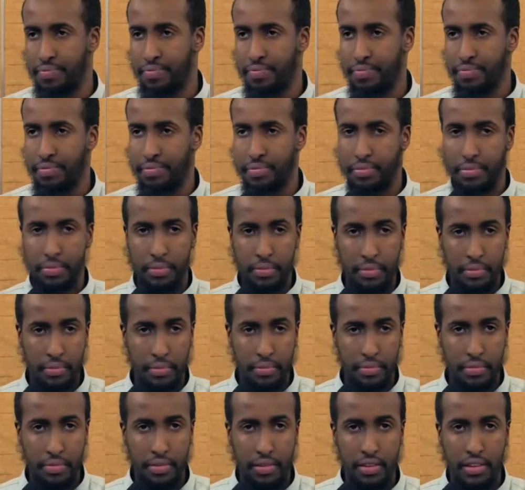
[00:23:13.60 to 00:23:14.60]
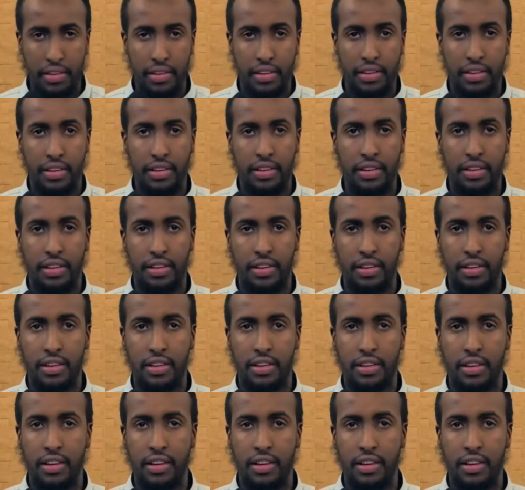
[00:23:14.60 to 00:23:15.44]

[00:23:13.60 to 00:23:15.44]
(silence)